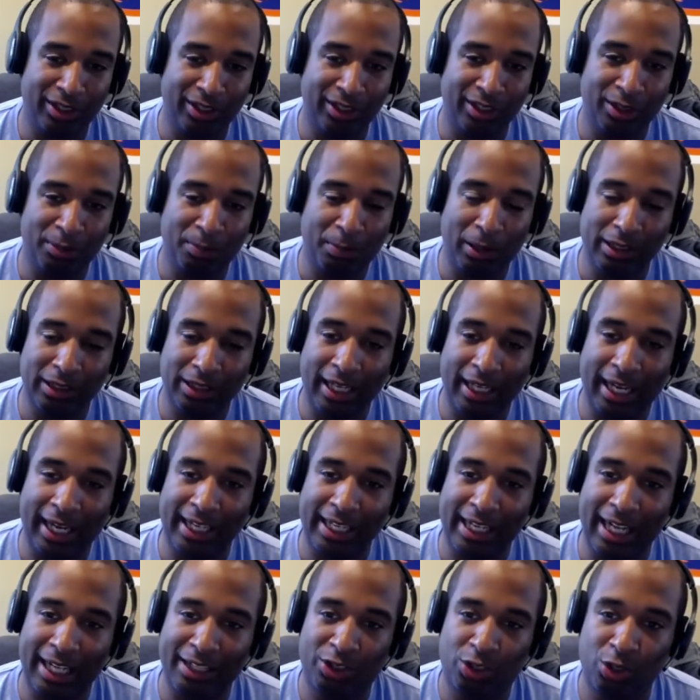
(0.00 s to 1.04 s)
But yeah, hey, I
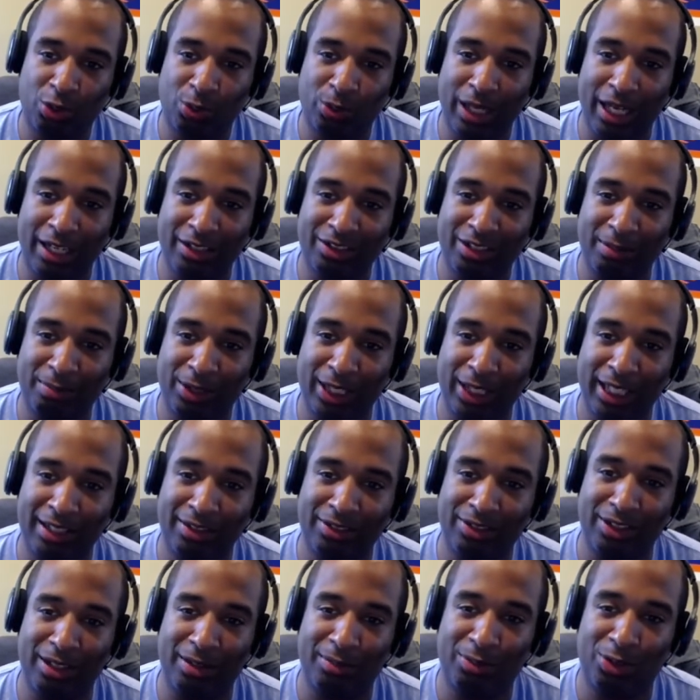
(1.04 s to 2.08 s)
do got some things that
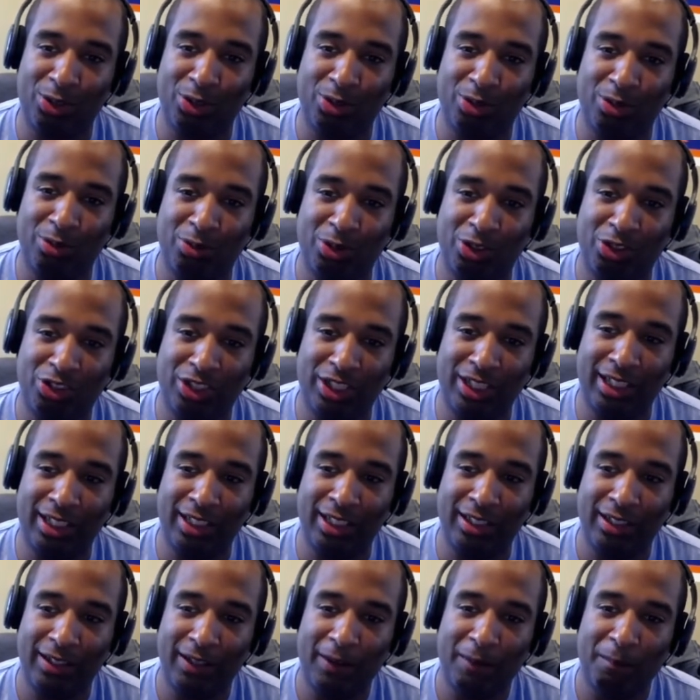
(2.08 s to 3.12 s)
I'm doing with G
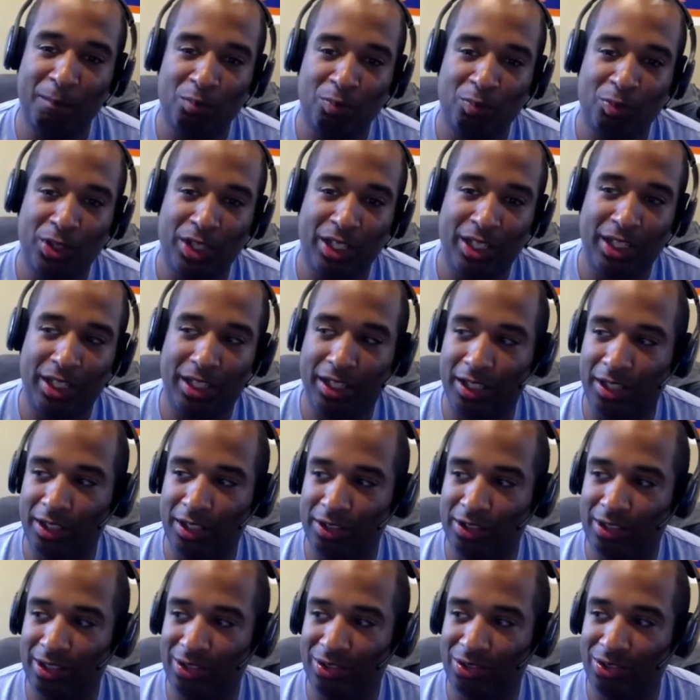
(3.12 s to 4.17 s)

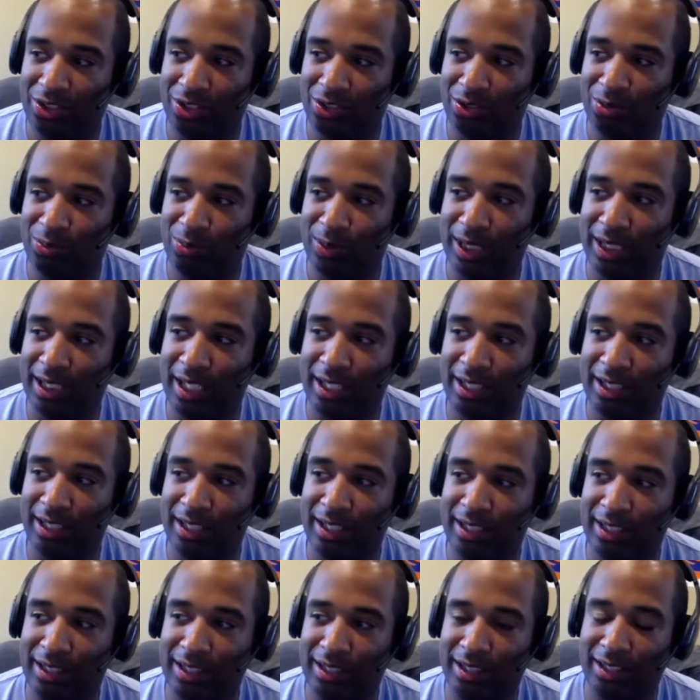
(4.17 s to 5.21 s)
this weekend,
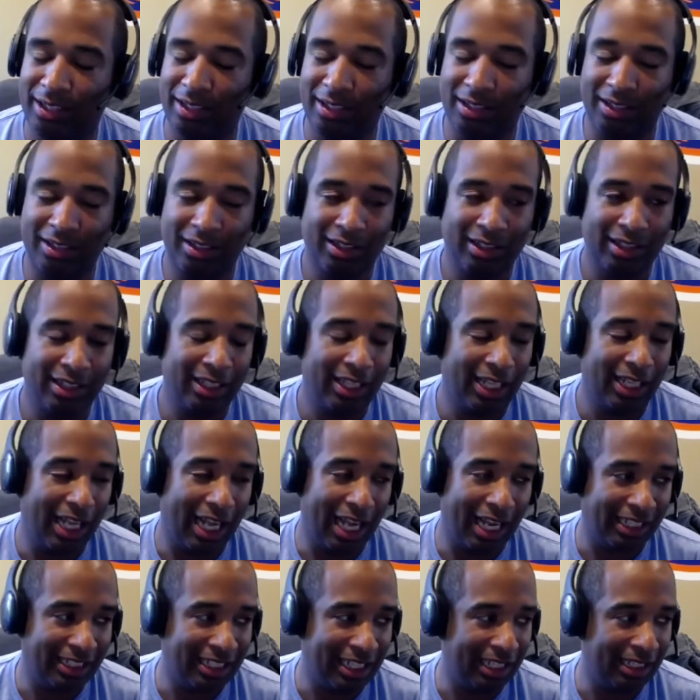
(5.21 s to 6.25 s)
and I
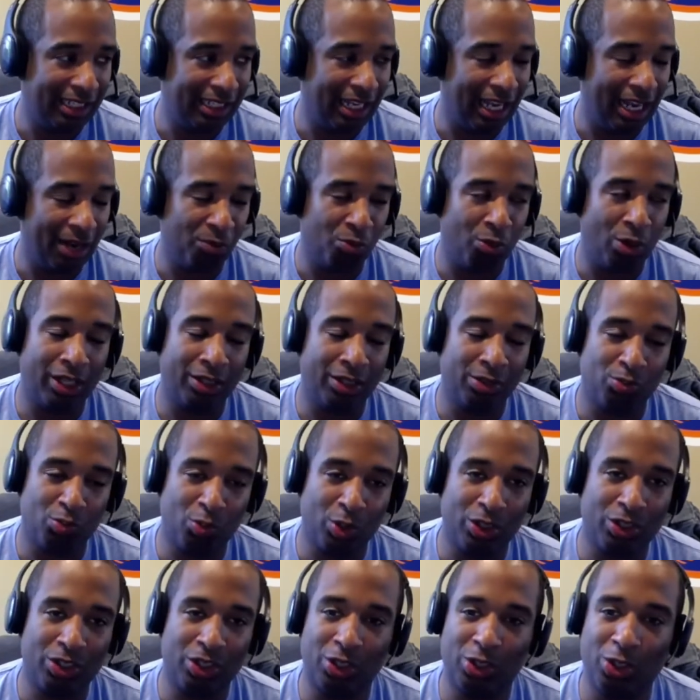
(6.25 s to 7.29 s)
was
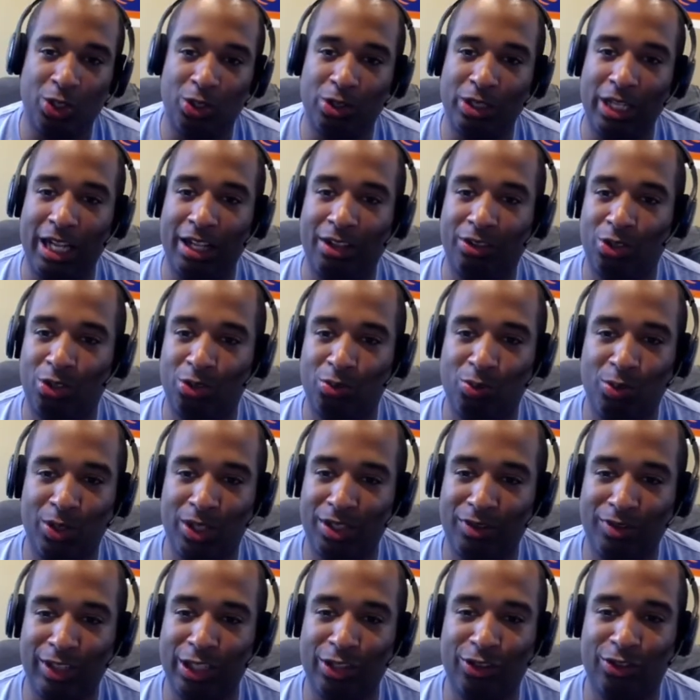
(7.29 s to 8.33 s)
gonna go down to one of
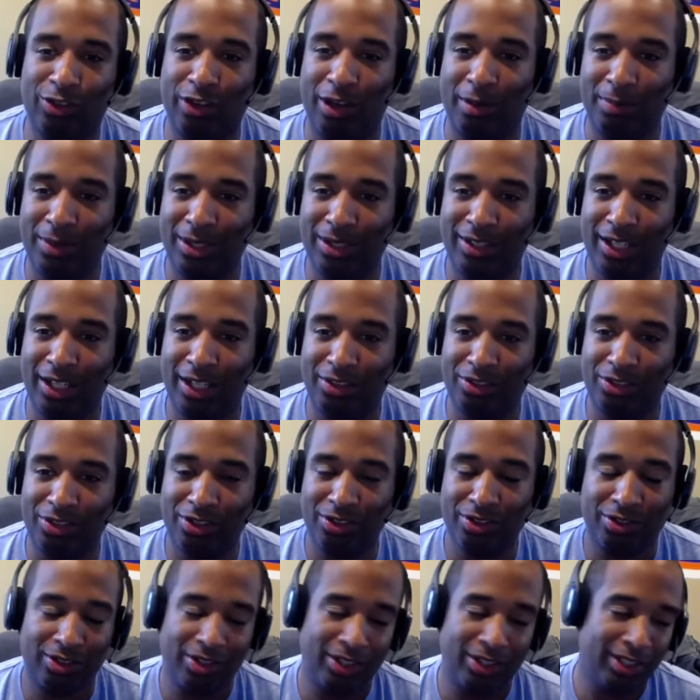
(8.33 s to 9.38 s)
his drumming sessions.
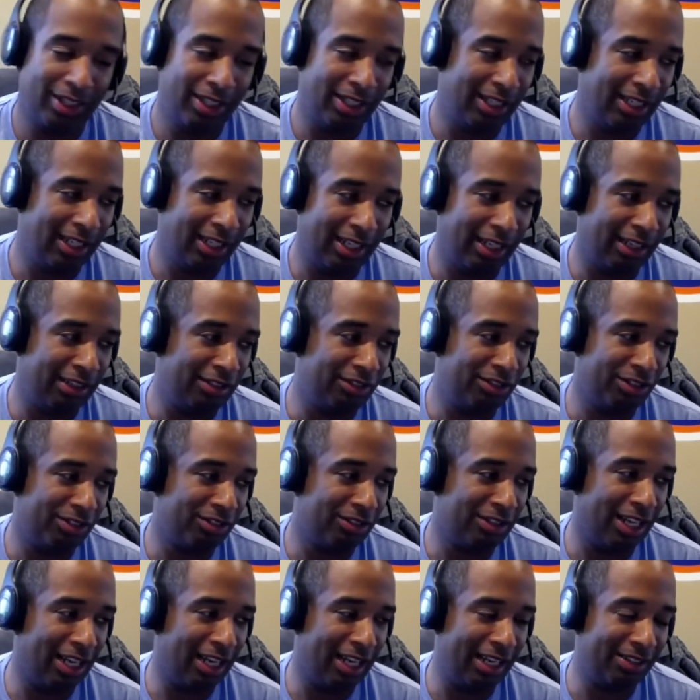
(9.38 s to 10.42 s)
I
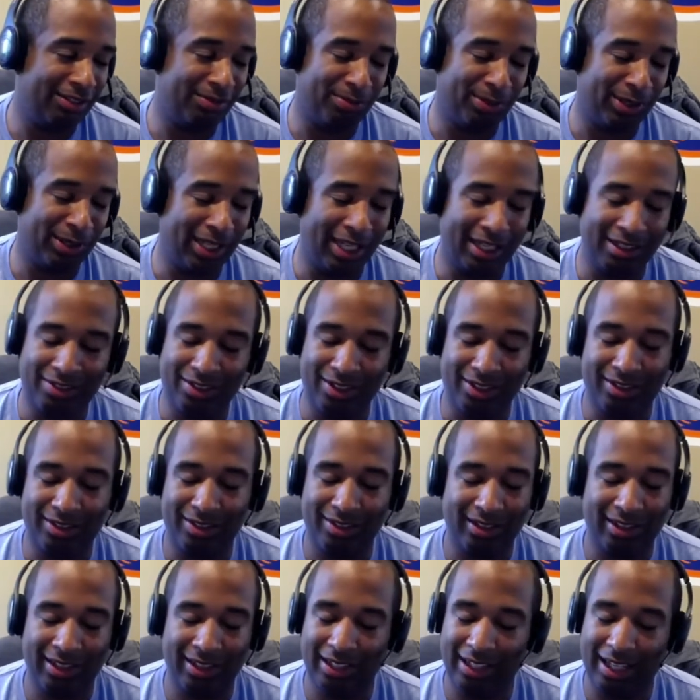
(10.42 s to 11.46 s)
just
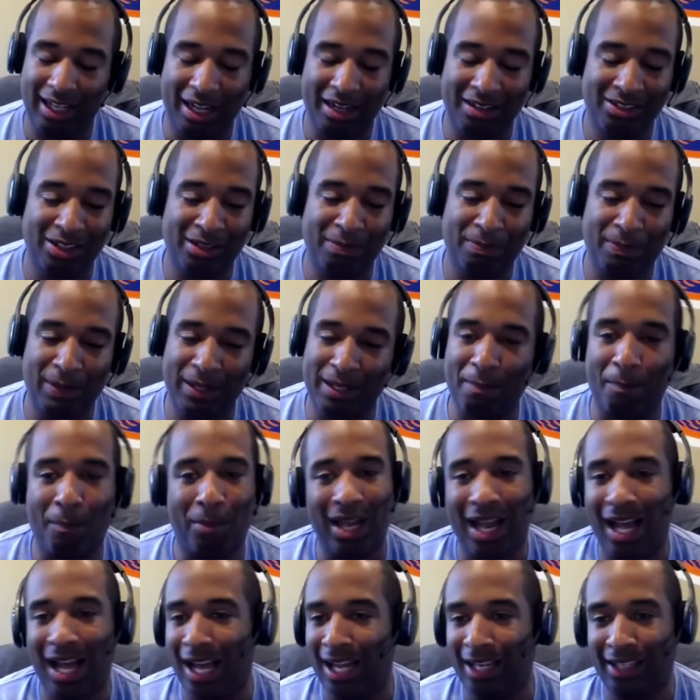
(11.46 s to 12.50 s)
I just been
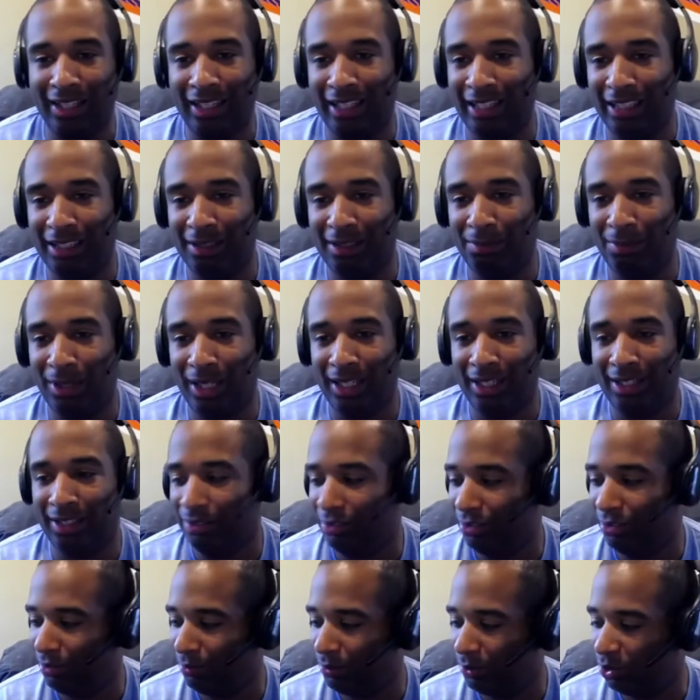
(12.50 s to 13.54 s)
blah lately, man. I just
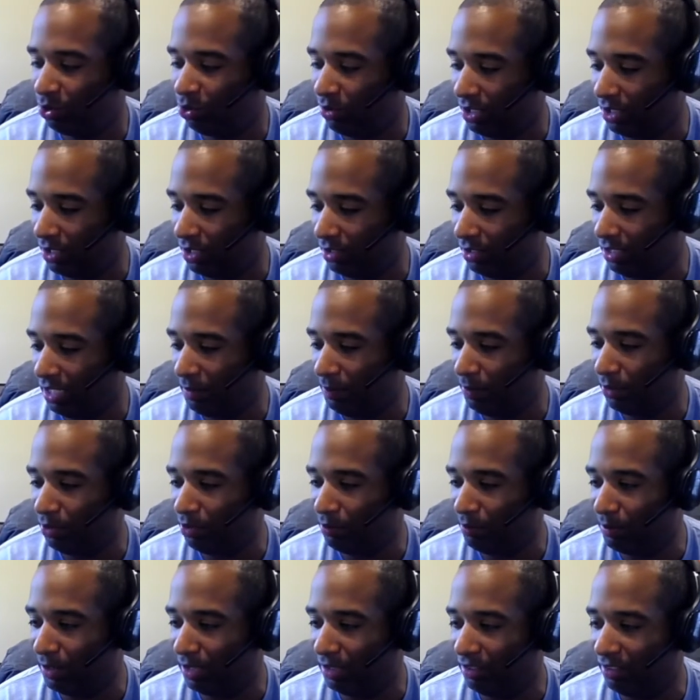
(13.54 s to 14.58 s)
been trying to keep it to
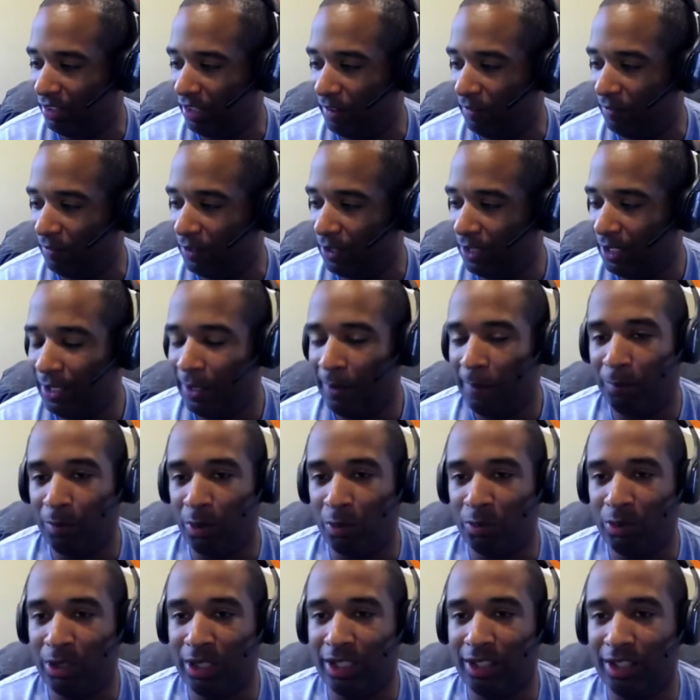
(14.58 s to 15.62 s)
myself. But we
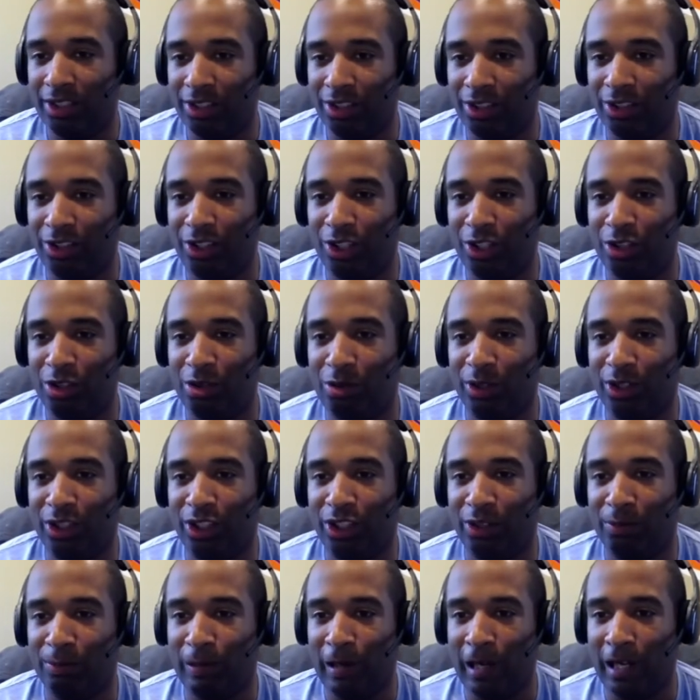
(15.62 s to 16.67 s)
need to continue with this
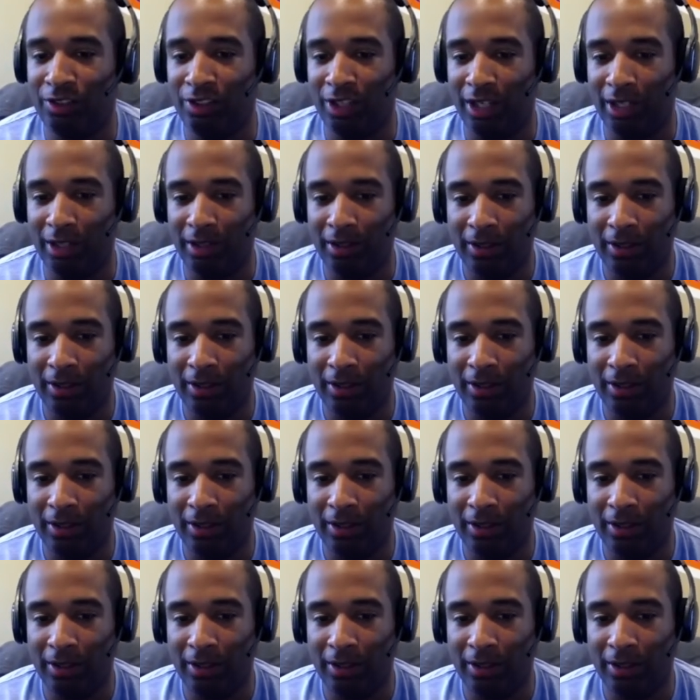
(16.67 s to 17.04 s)
project.